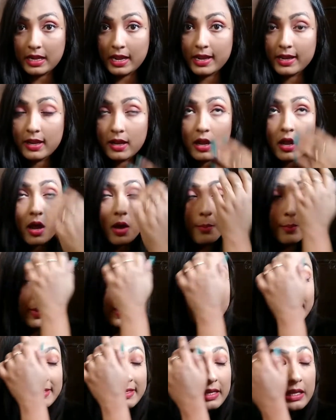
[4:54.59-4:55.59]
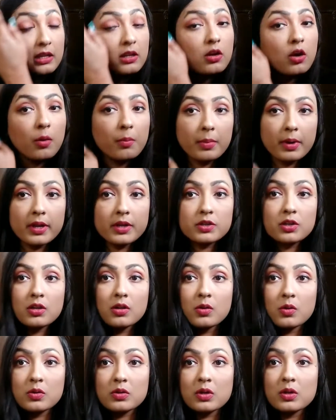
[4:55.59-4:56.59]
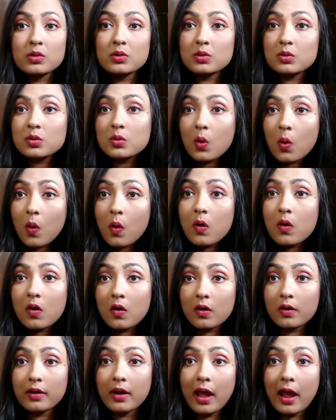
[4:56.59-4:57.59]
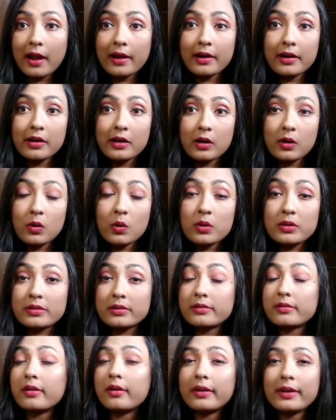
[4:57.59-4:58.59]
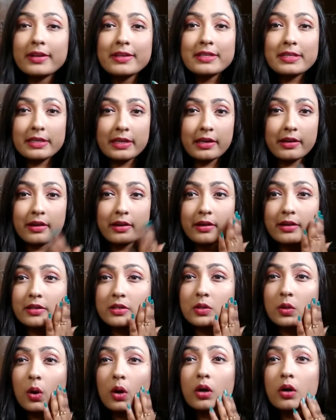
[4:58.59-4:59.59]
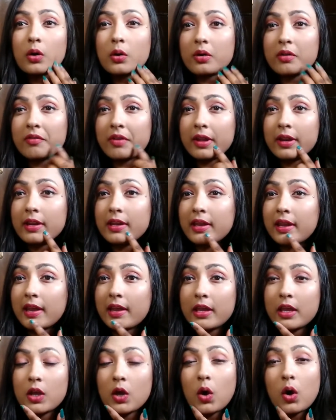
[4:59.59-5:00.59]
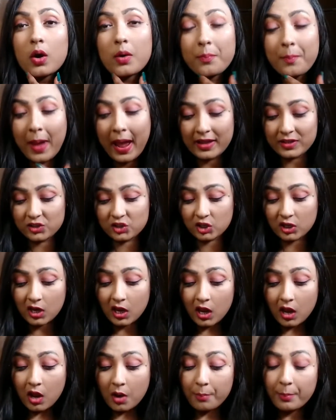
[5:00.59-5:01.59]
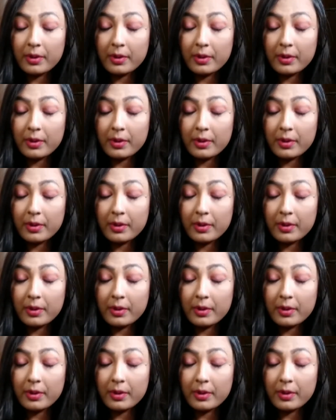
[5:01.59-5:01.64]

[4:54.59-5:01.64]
Like, my skin complexion looks so good and it looks really skin. It does not look very cakey or patchy.